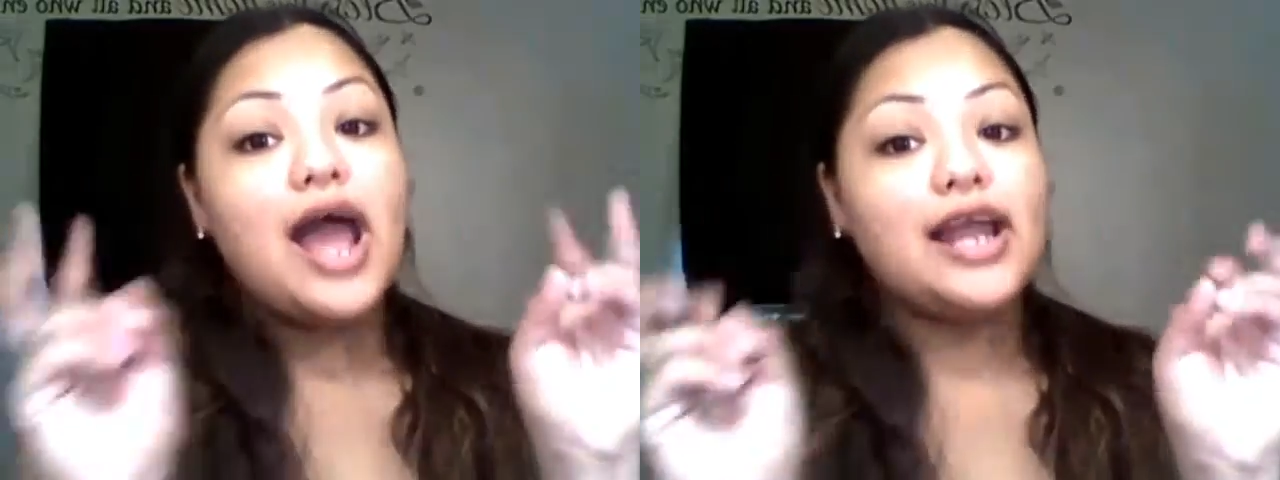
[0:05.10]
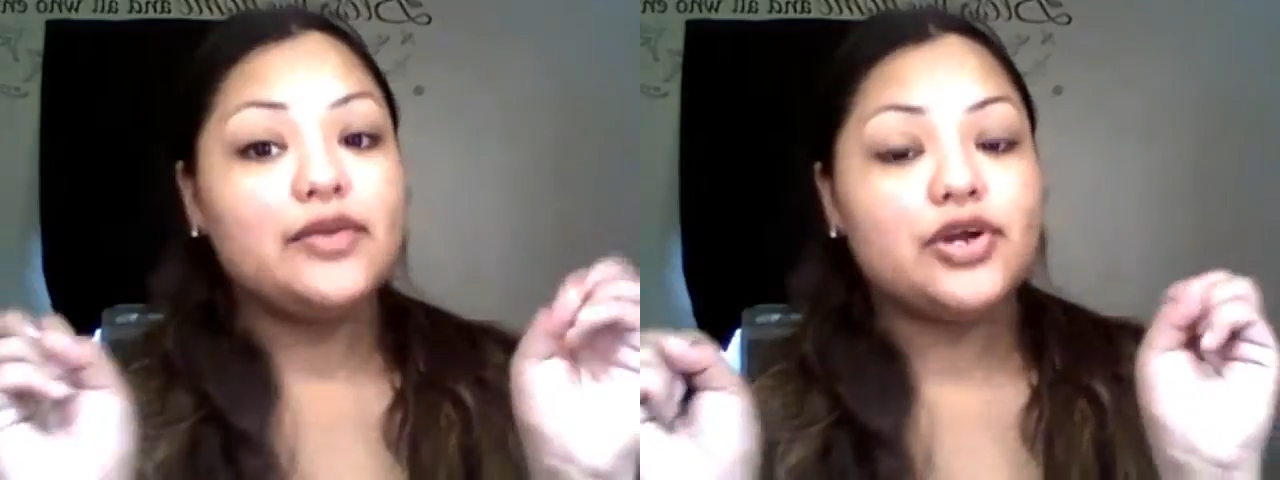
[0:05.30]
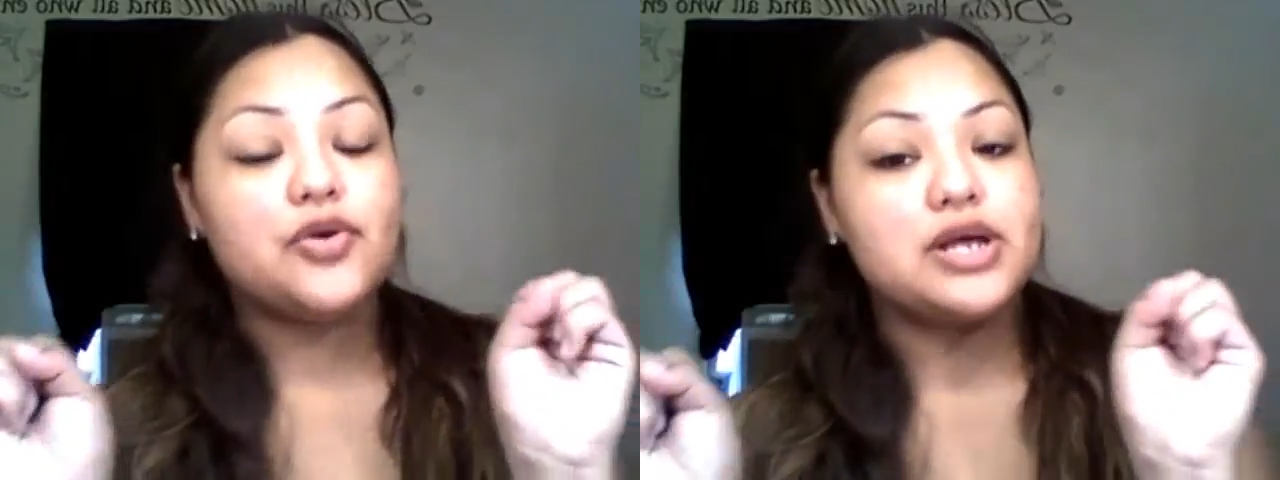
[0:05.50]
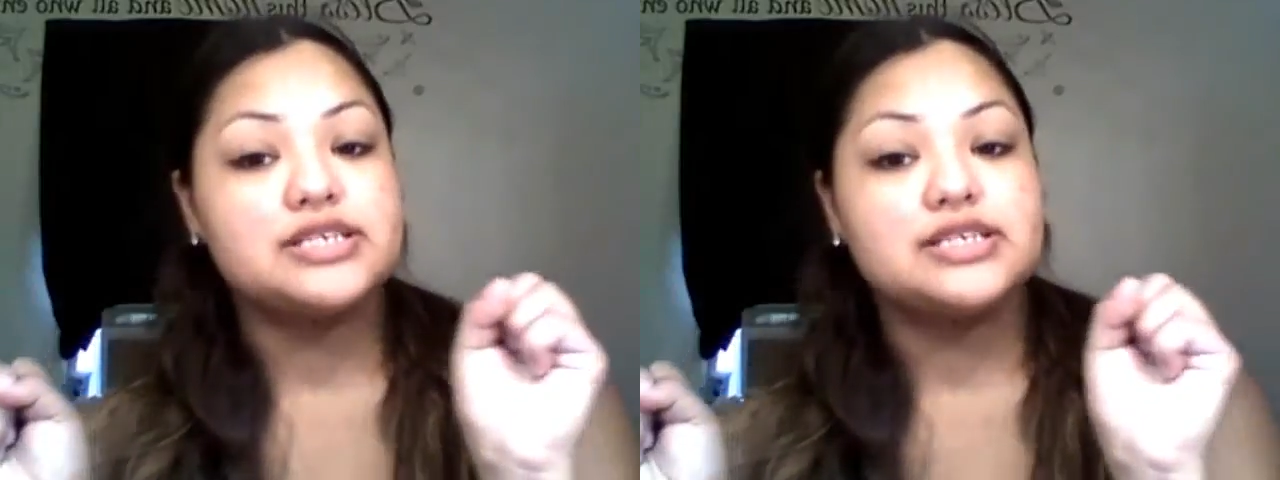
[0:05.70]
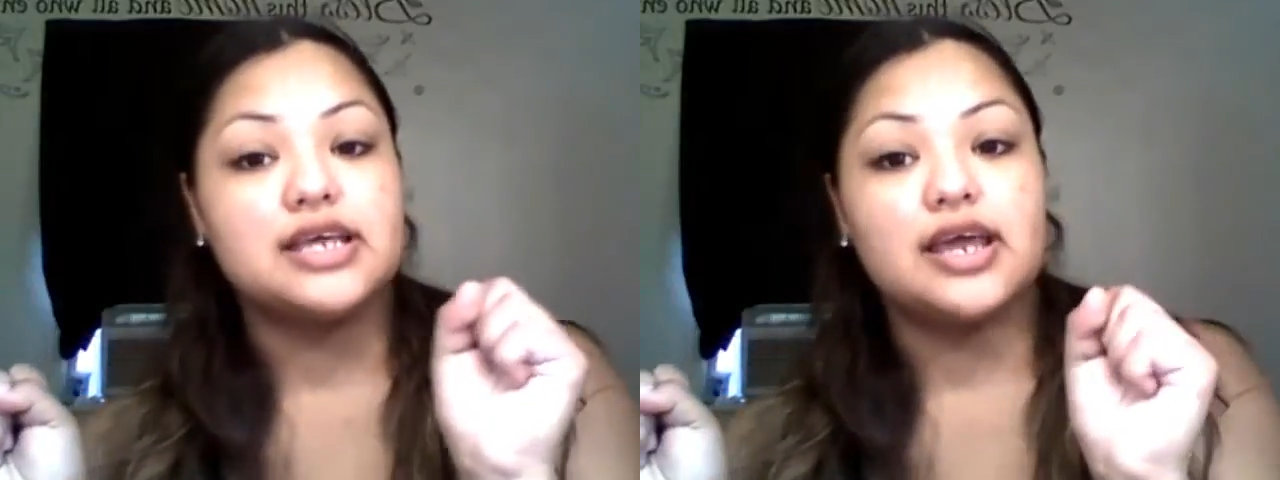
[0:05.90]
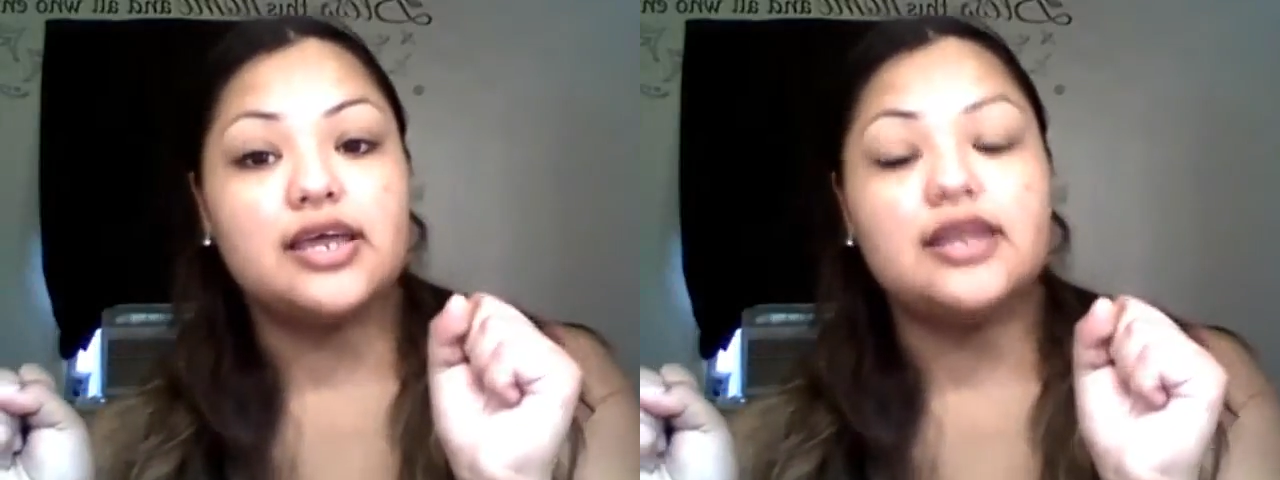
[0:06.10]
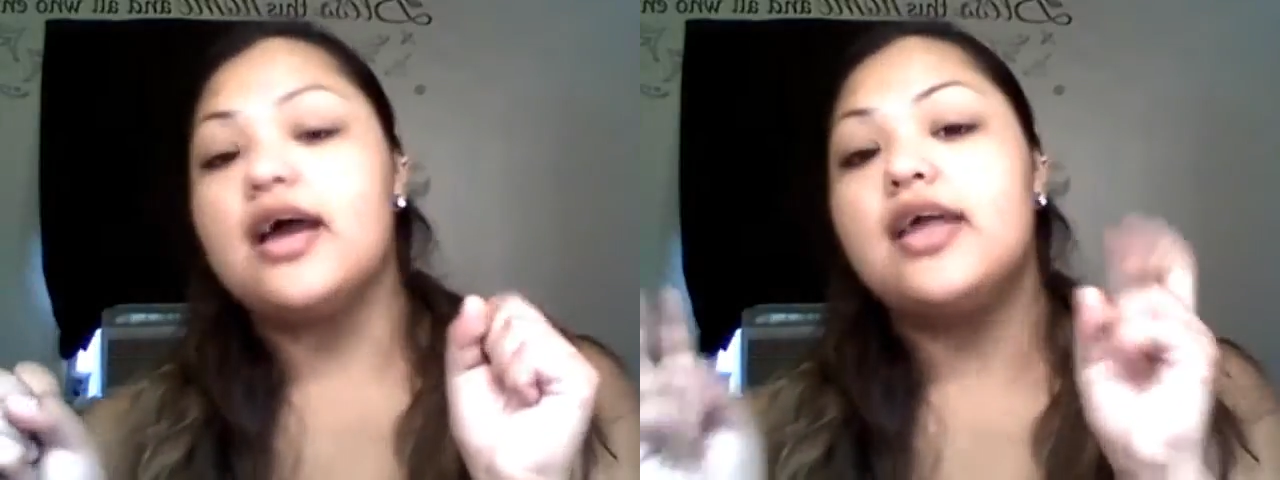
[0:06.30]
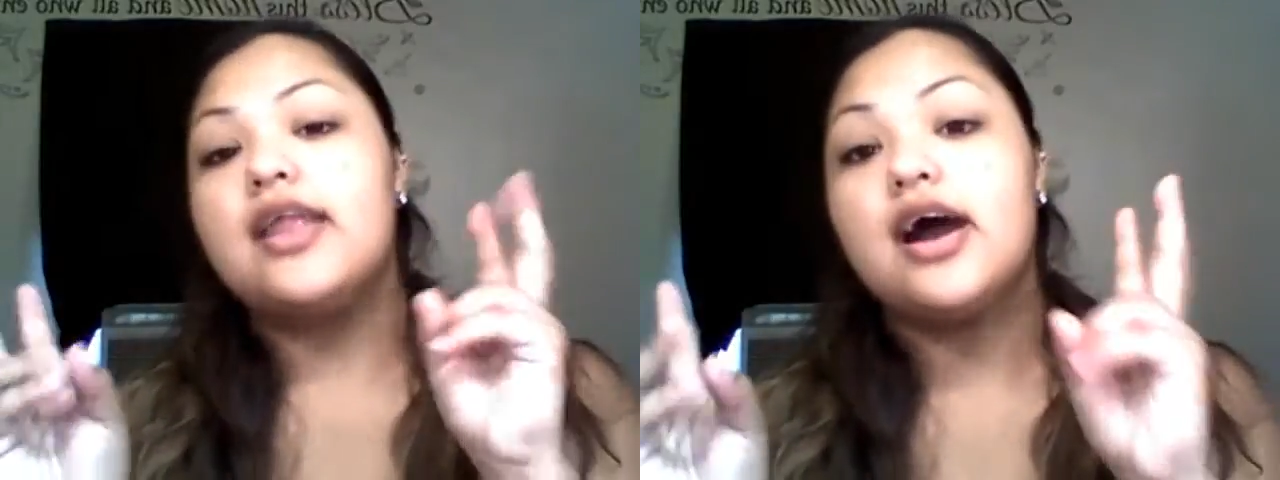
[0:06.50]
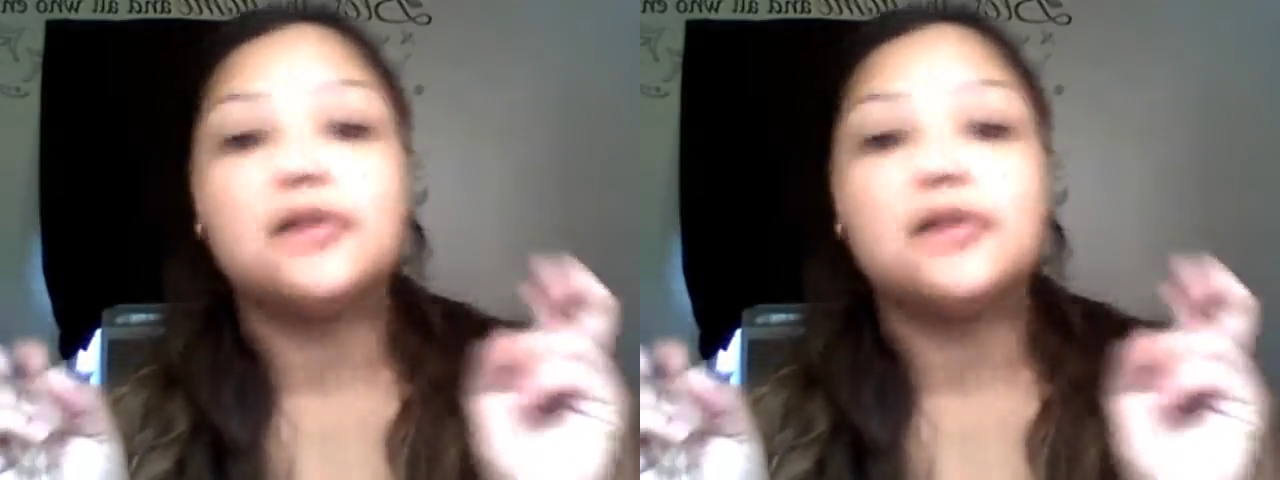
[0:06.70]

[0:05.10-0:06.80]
highly requested and